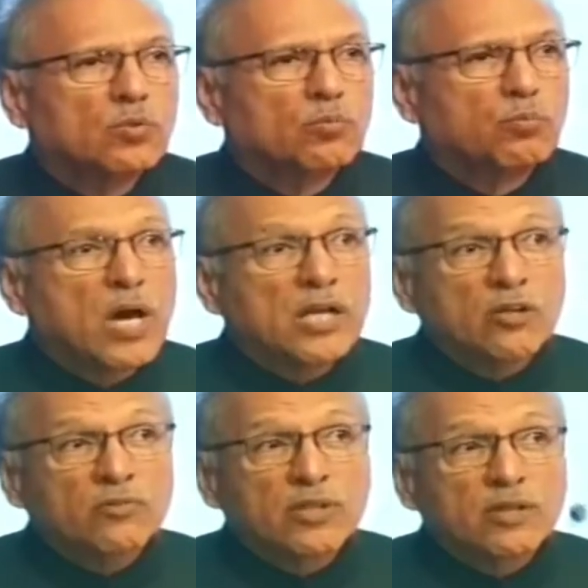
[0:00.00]
One
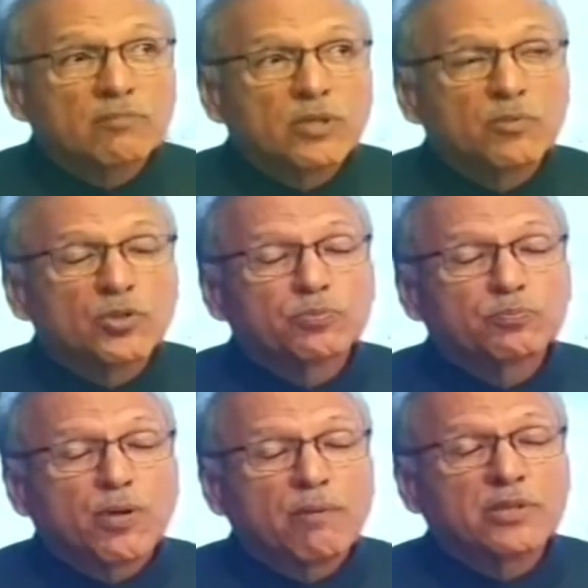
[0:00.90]
of them, the most
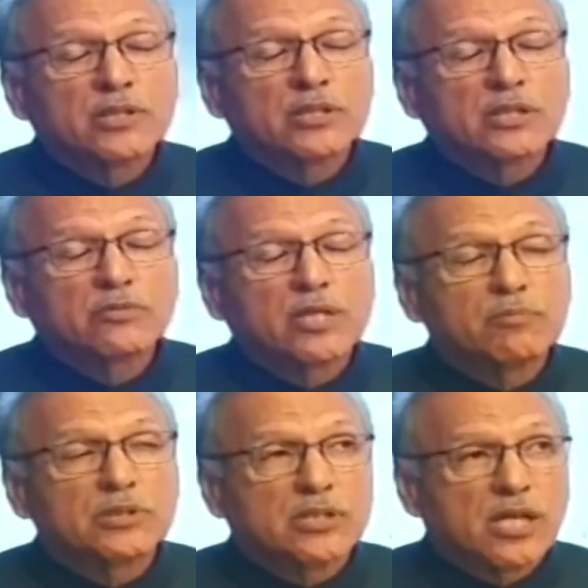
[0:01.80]
prominent of them,
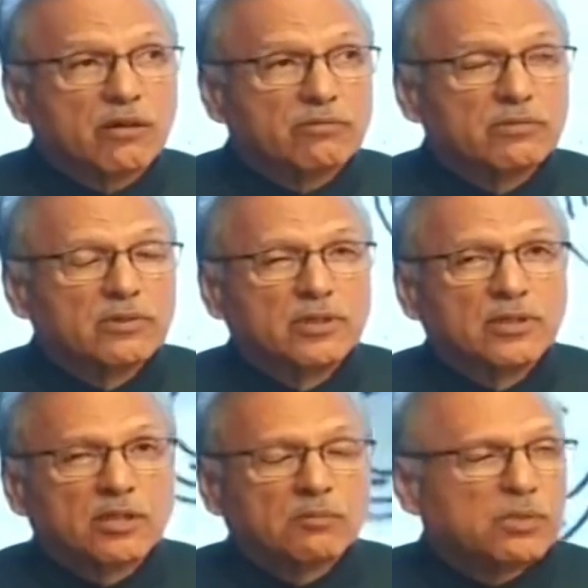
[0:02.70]
is love.
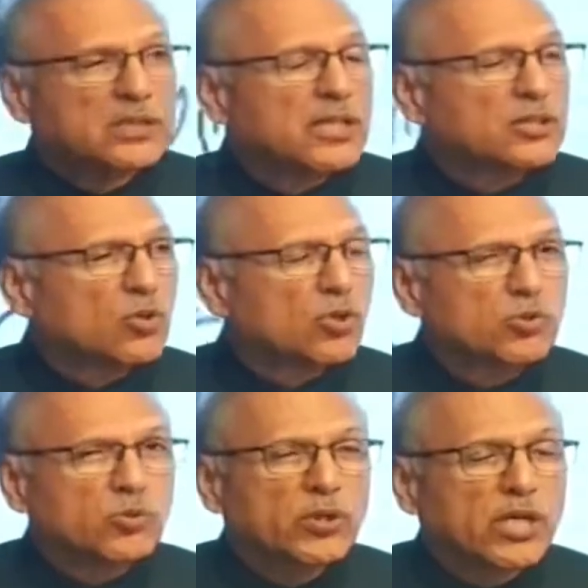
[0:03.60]
But there is
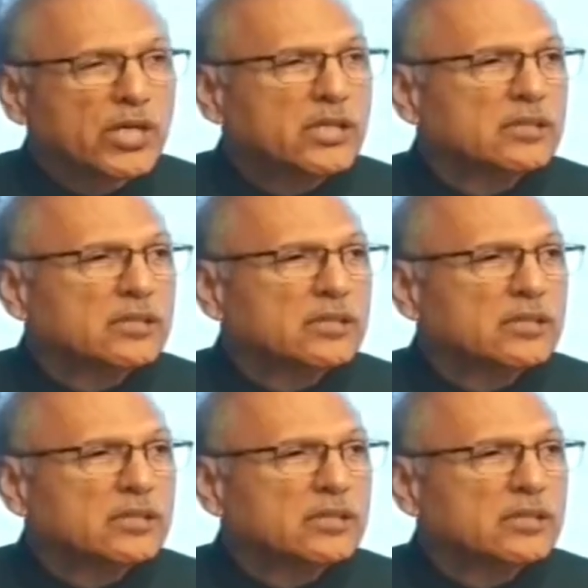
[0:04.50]
also hate.